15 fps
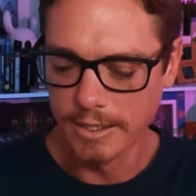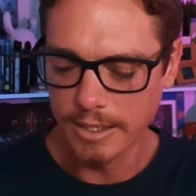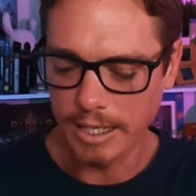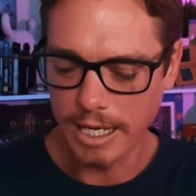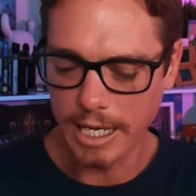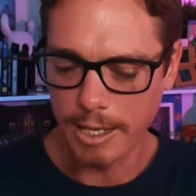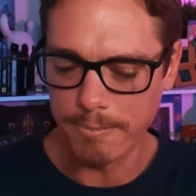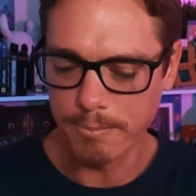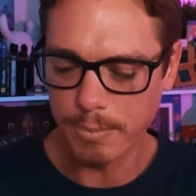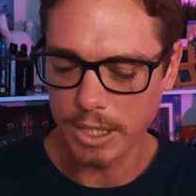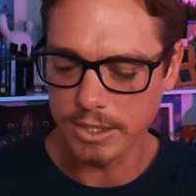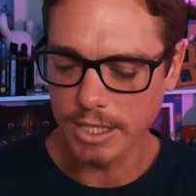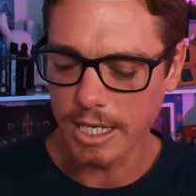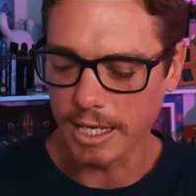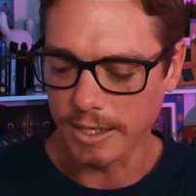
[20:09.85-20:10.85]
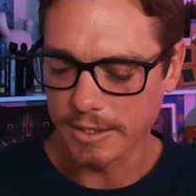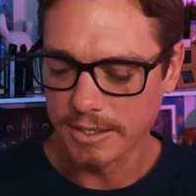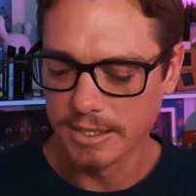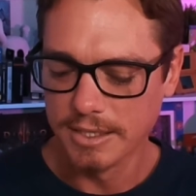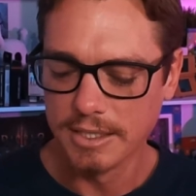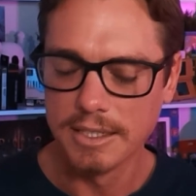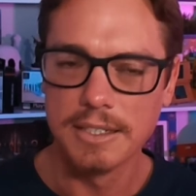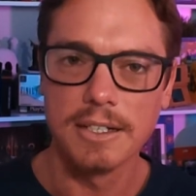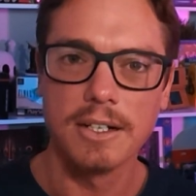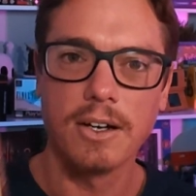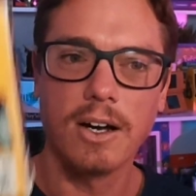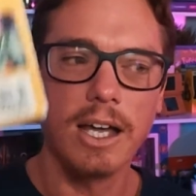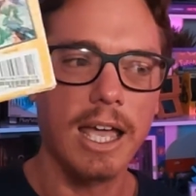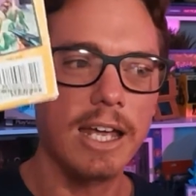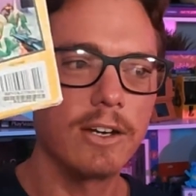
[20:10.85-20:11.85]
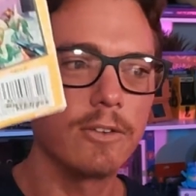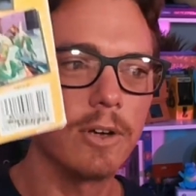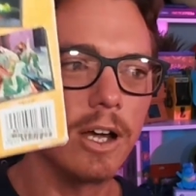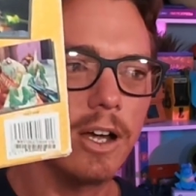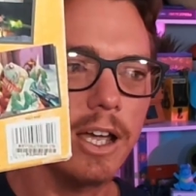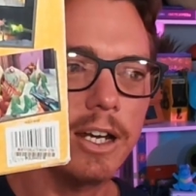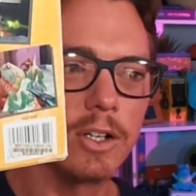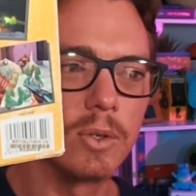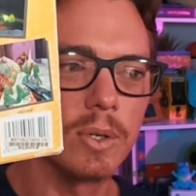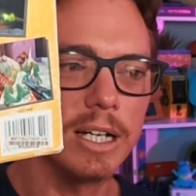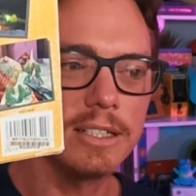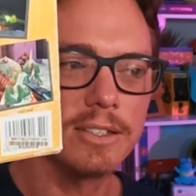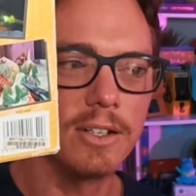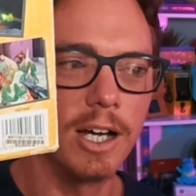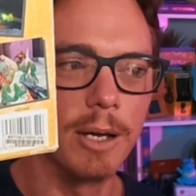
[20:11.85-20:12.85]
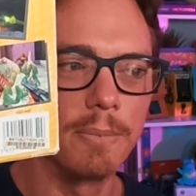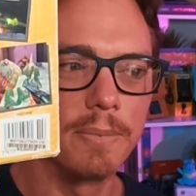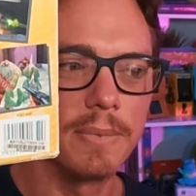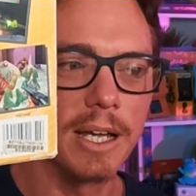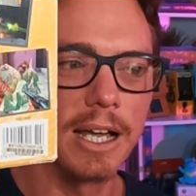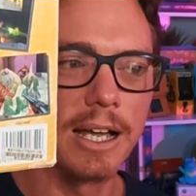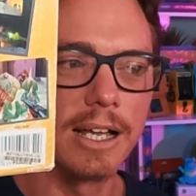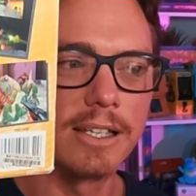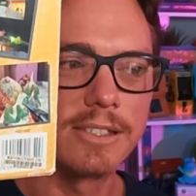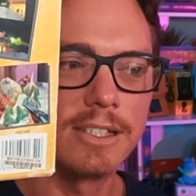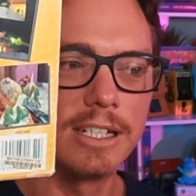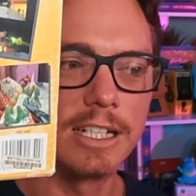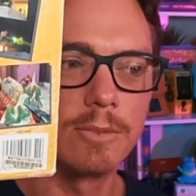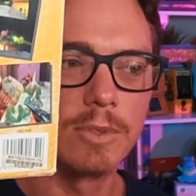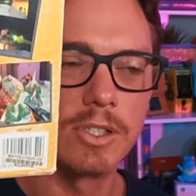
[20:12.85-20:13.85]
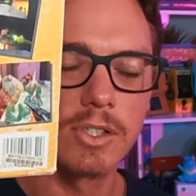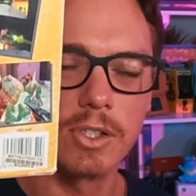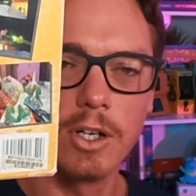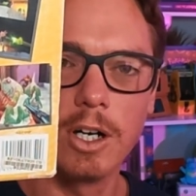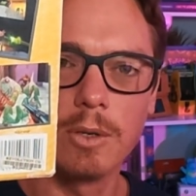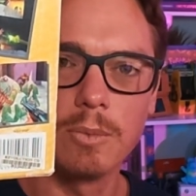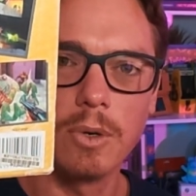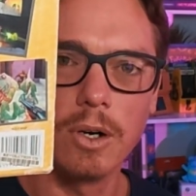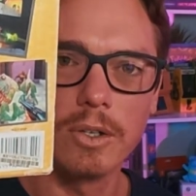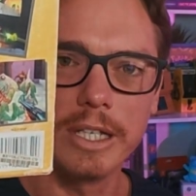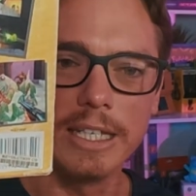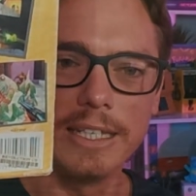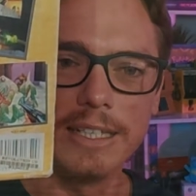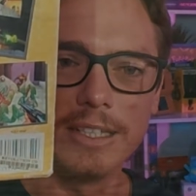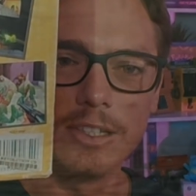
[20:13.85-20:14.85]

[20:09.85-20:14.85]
But yeah, I had a great time sitting in with Scott while he